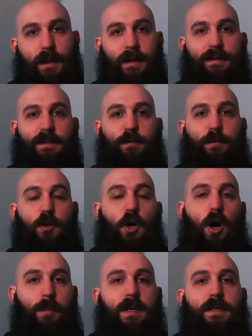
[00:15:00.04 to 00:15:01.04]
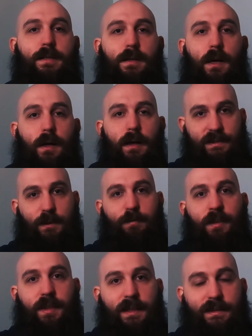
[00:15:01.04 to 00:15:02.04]
has different hobbies, has
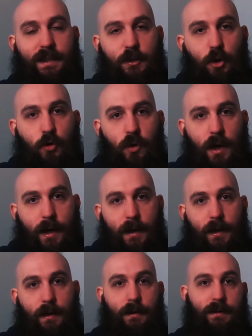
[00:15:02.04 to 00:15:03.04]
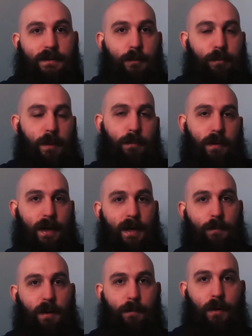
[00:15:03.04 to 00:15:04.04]
different things they don't like. Some people
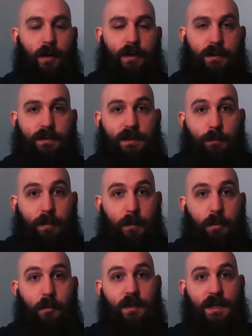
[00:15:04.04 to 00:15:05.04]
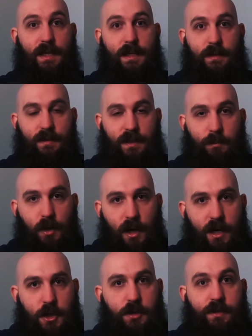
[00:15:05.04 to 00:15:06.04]
like big parties, some people need
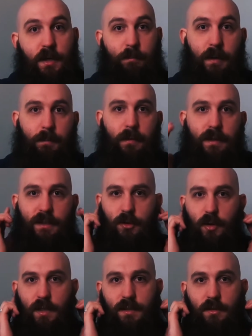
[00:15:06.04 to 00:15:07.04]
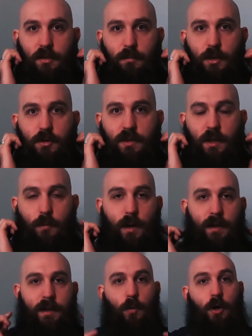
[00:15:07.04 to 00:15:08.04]
stimulation, some people need to listen to music
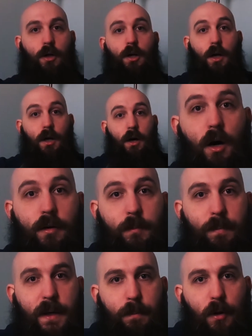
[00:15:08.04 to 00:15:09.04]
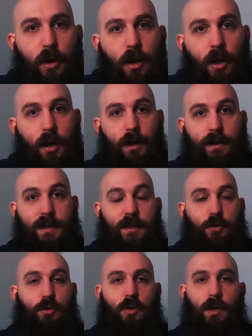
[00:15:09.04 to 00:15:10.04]
while they work, other people need
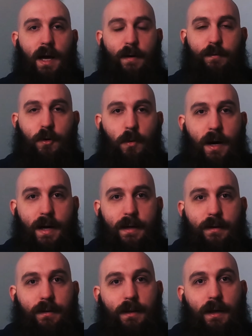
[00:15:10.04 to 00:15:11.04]
to have quiet,